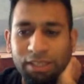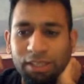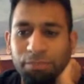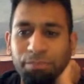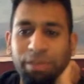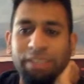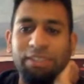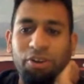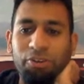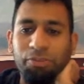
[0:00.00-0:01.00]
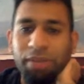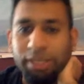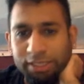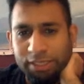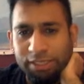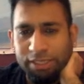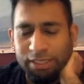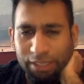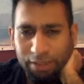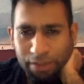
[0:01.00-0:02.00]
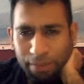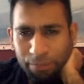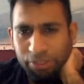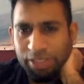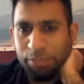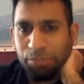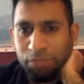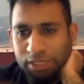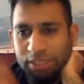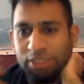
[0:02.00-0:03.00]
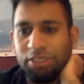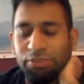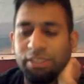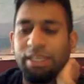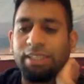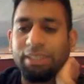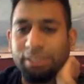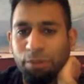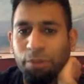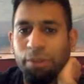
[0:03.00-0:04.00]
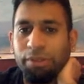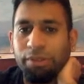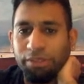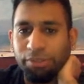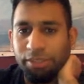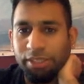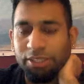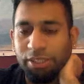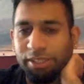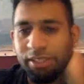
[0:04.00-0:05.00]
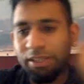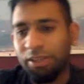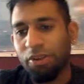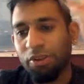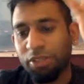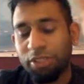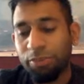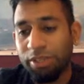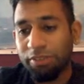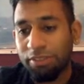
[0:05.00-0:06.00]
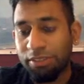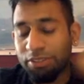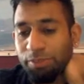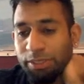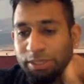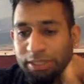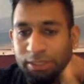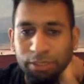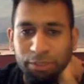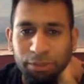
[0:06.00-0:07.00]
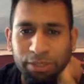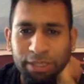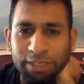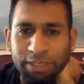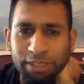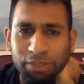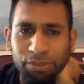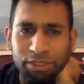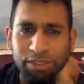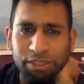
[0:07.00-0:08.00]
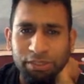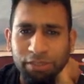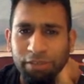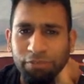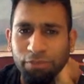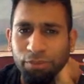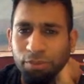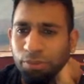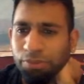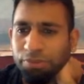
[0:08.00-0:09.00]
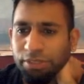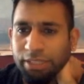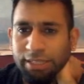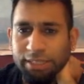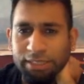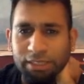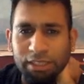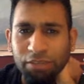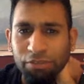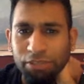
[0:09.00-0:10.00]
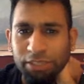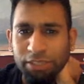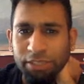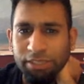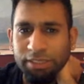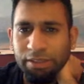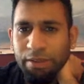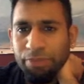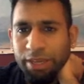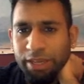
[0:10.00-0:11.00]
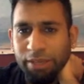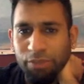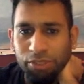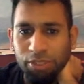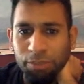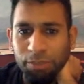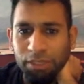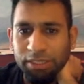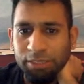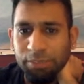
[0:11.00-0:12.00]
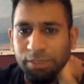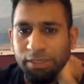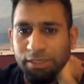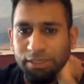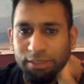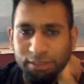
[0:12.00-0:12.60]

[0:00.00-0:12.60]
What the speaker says: makes it automatic so that the preconditions for the tactics pop out at you. Okay, so like already without even being deliberate about anything, I noticed, hey, focal point for a tactic, for a checkmate. Hey, what's stopping it? There's a pin here.